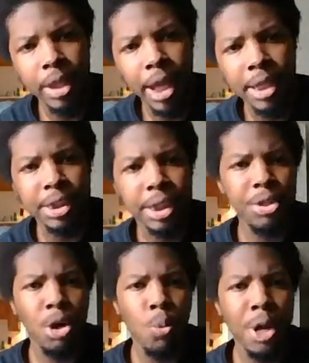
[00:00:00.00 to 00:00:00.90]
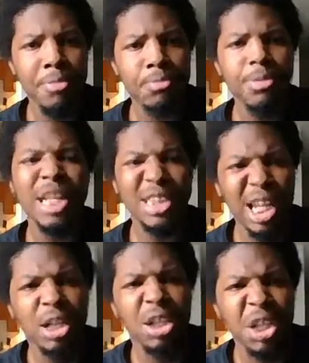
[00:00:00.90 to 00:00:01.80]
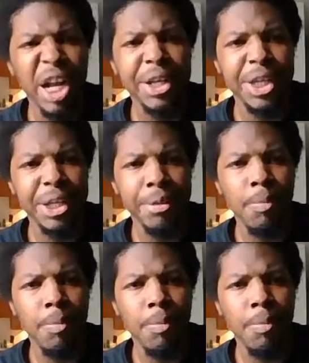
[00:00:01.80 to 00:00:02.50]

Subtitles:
I said, "You know what? That sounds like a good idea.